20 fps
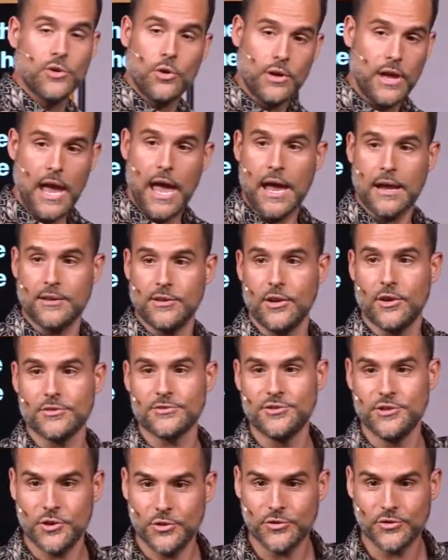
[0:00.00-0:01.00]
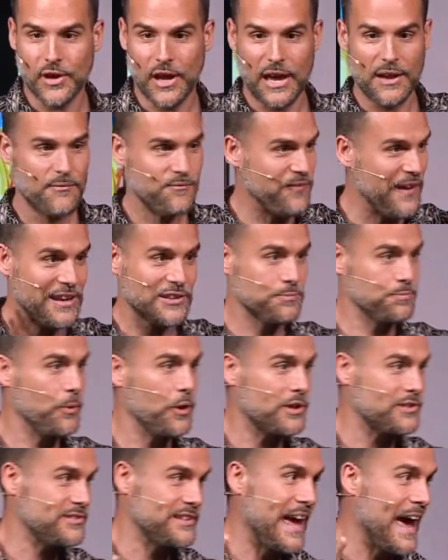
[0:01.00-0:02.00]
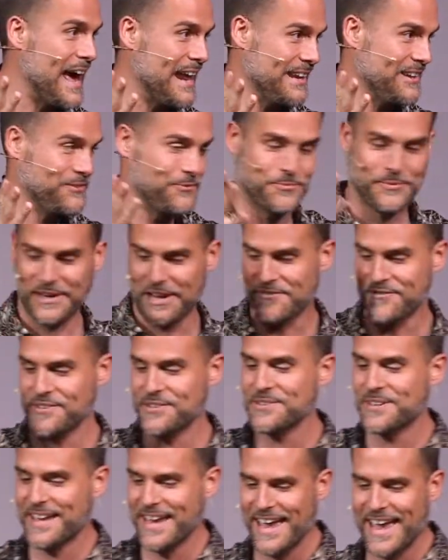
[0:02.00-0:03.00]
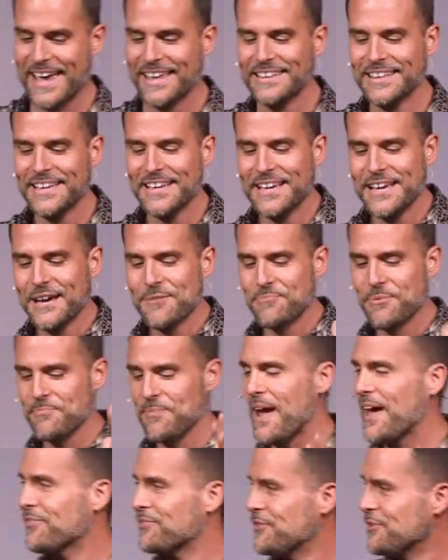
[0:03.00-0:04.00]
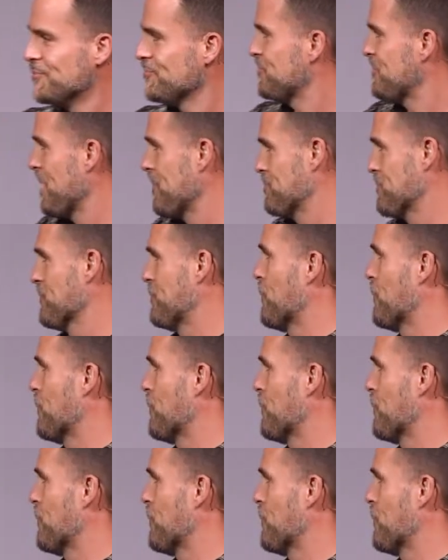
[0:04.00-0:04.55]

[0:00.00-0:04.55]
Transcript: okay. You know, use uh, Facebook status, whatever you can. But Matthew chapter